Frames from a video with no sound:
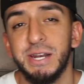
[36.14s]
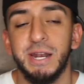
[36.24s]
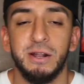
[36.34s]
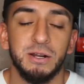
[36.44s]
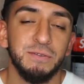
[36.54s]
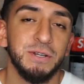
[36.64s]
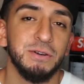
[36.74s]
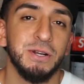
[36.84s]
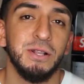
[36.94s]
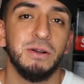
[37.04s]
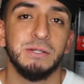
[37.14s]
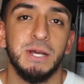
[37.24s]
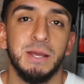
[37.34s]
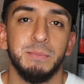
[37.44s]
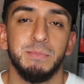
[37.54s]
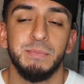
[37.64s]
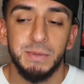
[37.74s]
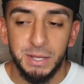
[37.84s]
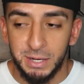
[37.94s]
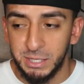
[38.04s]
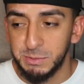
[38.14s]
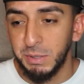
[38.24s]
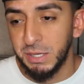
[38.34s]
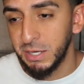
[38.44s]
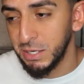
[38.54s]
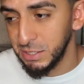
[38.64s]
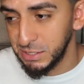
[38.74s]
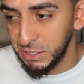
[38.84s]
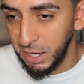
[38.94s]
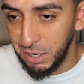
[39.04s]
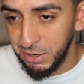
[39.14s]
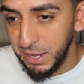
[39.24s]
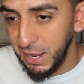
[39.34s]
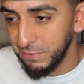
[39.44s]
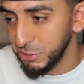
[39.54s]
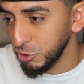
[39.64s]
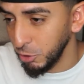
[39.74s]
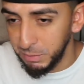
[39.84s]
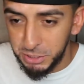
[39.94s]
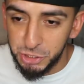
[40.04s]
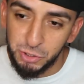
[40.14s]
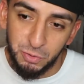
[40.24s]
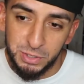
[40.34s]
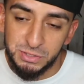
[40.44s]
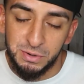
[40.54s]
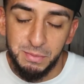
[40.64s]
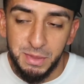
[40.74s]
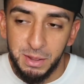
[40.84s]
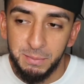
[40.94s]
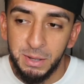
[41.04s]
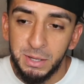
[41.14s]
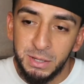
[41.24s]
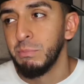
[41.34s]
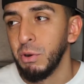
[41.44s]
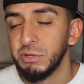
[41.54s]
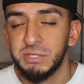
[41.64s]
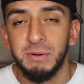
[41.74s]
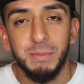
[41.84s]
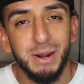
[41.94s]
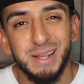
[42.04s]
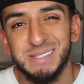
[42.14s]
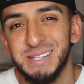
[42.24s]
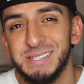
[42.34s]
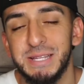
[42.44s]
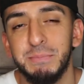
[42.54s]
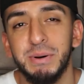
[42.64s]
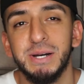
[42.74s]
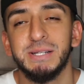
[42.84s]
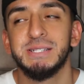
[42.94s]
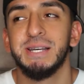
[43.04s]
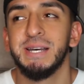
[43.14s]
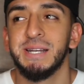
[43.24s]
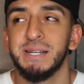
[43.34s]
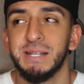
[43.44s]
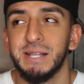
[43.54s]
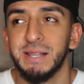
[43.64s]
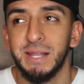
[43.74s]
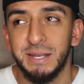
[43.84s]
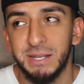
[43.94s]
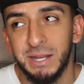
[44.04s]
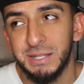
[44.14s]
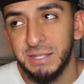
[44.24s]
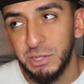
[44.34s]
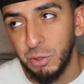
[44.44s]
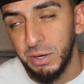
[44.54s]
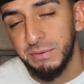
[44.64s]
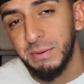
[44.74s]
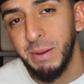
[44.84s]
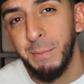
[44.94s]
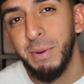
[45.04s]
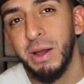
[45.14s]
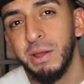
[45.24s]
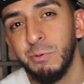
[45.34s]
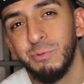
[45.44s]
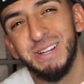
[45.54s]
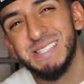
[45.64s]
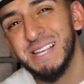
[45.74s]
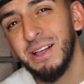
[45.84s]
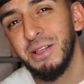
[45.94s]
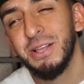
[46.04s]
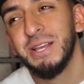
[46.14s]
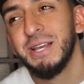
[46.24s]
an Inaka video in a long time. And it's because I already have so many shorts from them. Most of them are like 60 bucks and like I think three of them I bought in resale